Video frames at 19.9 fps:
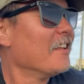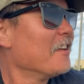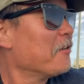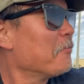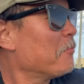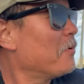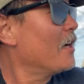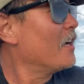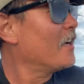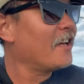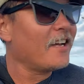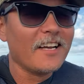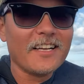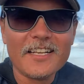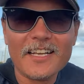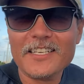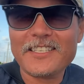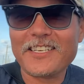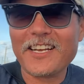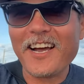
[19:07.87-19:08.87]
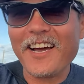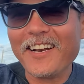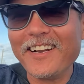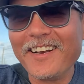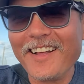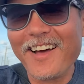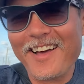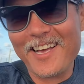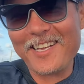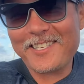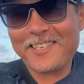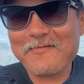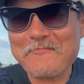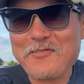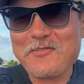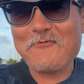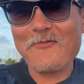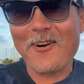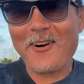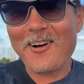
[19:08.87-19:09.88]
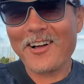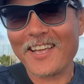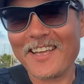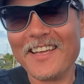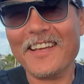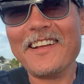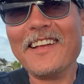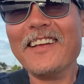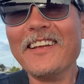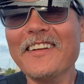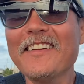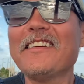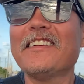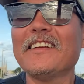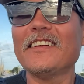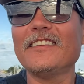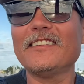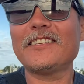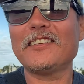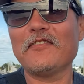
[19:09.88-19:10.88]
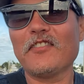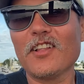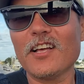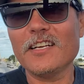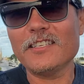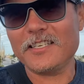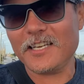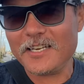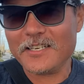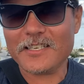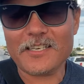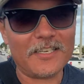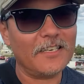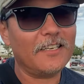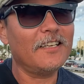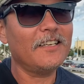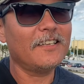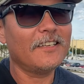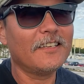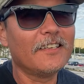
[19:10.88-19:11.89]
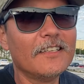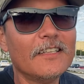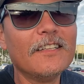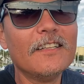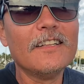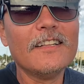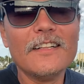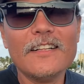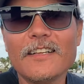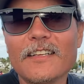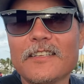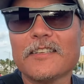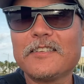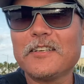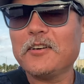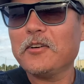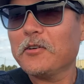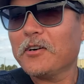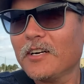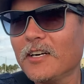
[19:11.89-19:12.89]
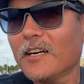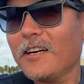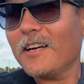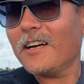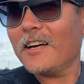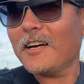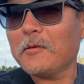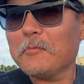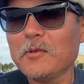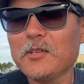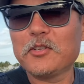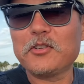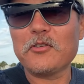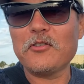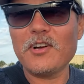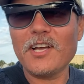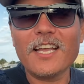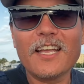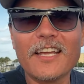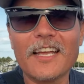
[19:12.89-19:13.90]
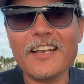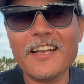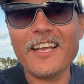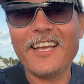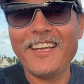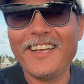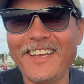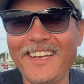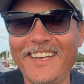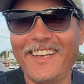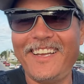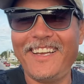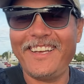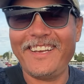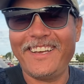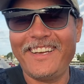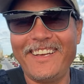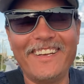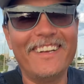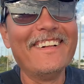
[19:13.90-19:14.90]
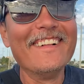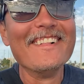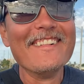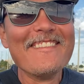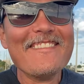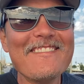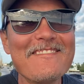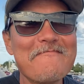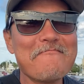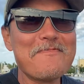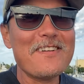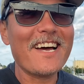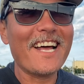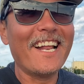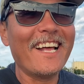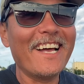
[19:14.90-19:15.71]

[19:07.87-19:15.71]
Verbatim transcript: but it's kind of nice to be walking in civilization, so I'm enjoying it. But